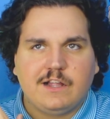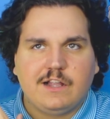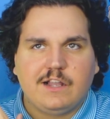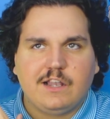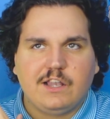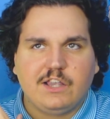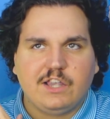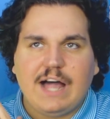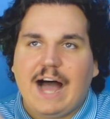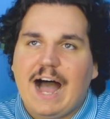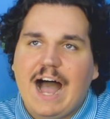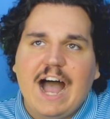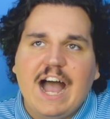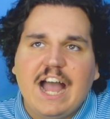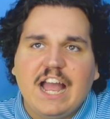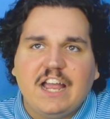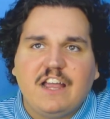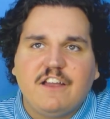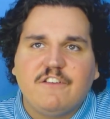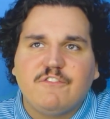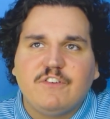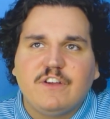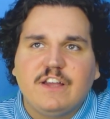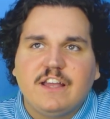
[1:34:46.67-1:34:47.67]

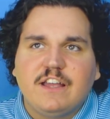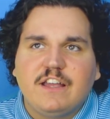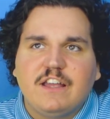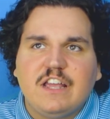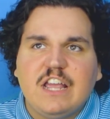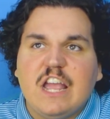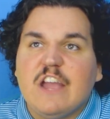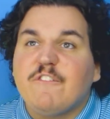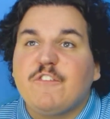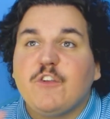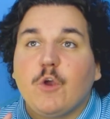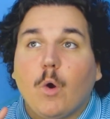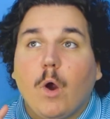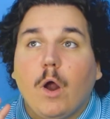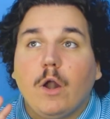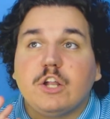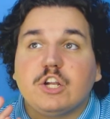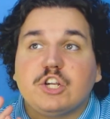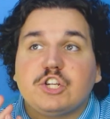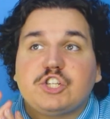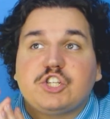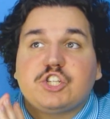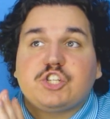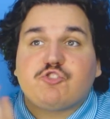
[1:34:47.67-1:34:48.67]
live if you're on
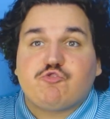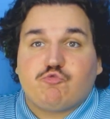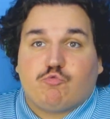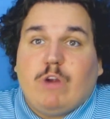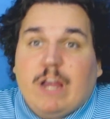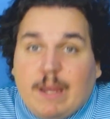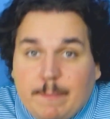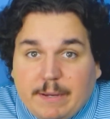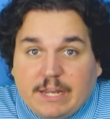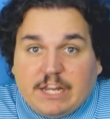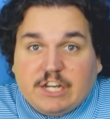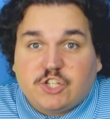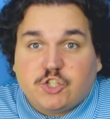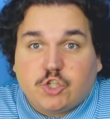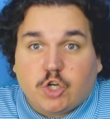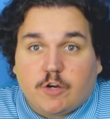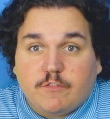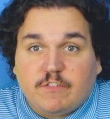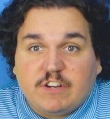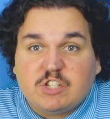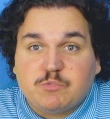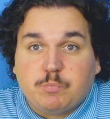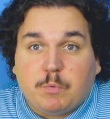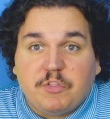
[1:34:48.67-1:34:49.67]
a streaming
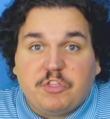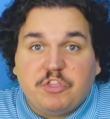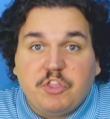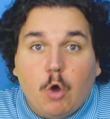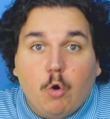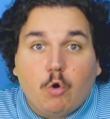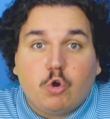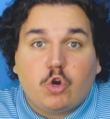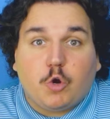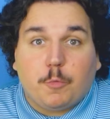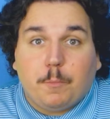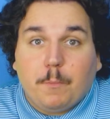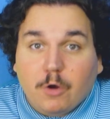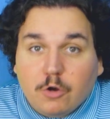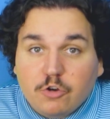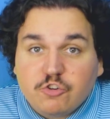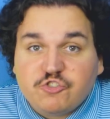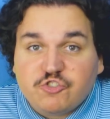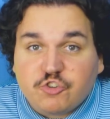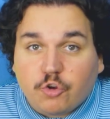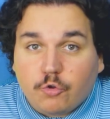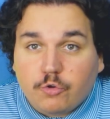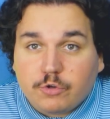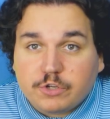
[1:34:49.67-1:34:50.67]
service with no
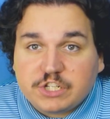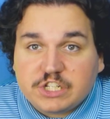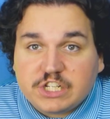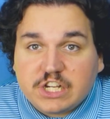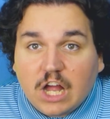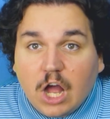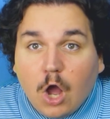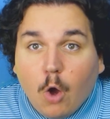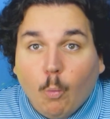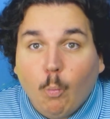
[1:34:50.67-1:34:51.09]
commercials.